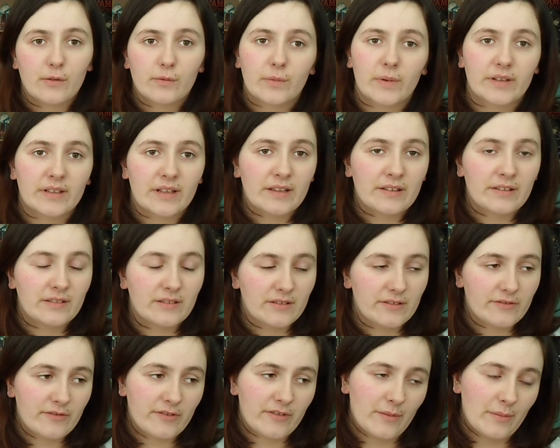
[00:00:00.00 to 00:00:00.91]
right then
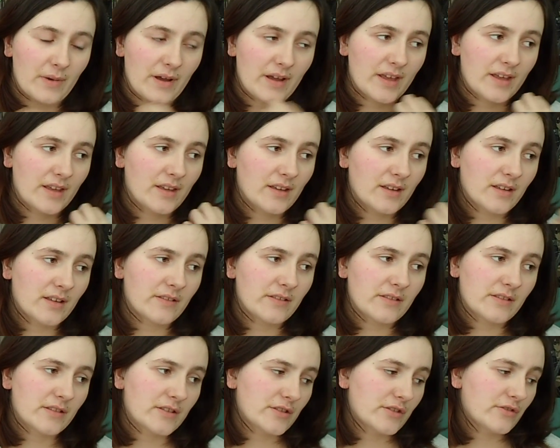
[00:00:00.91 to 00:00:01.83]
from my
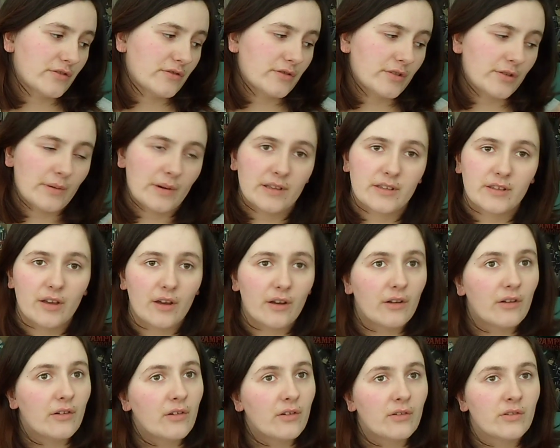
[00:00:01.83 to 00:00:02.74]

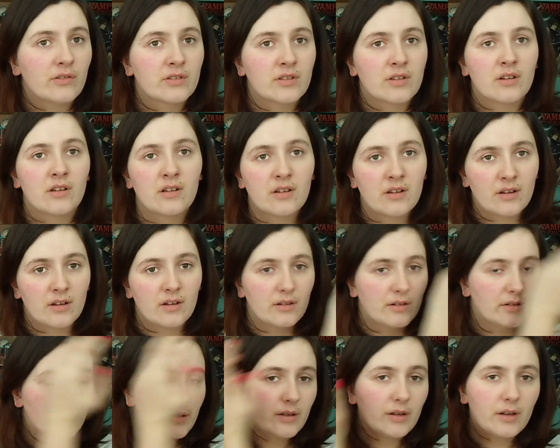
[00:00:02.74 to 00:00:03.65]
toes
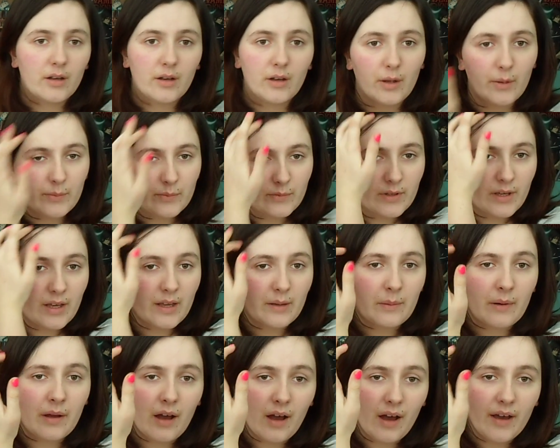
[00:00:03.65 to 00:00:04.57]
up to like
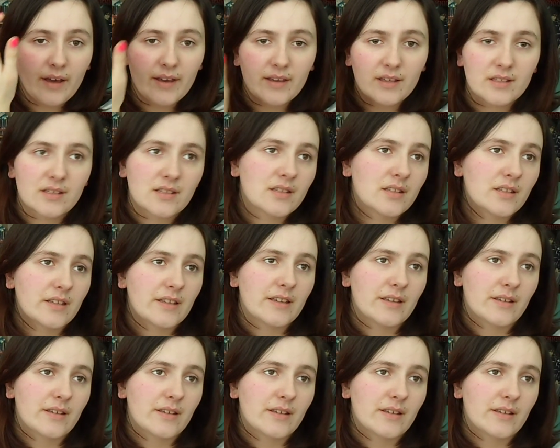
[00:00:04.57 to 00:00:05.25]
my eyes.